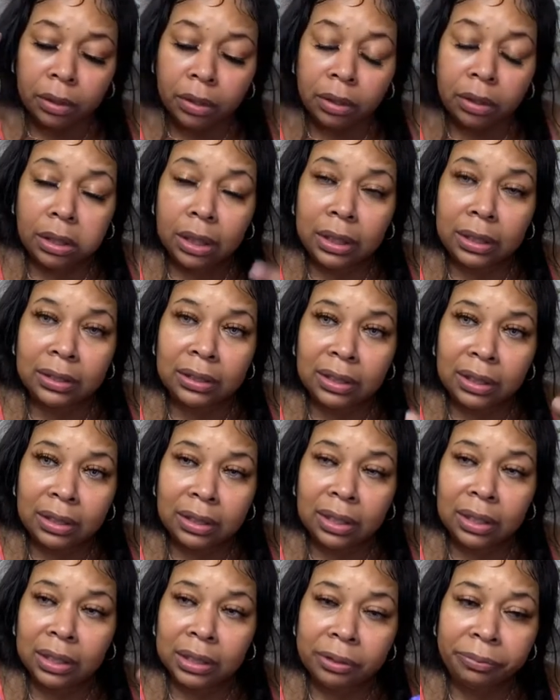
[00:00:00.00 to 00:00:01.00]
cleansing
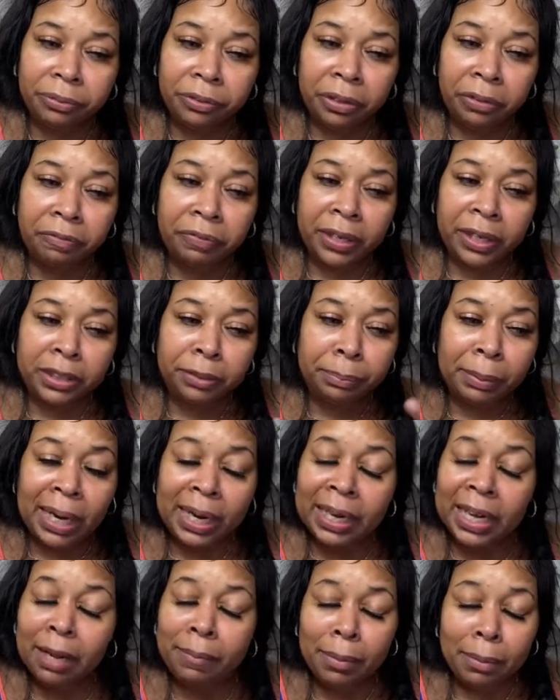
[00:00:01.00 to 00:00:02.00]
things for your face. But I
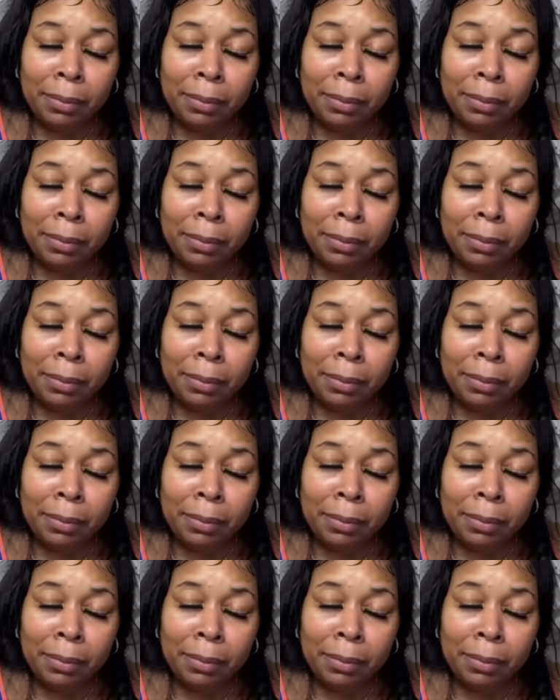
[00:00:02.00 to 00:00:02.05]
gave my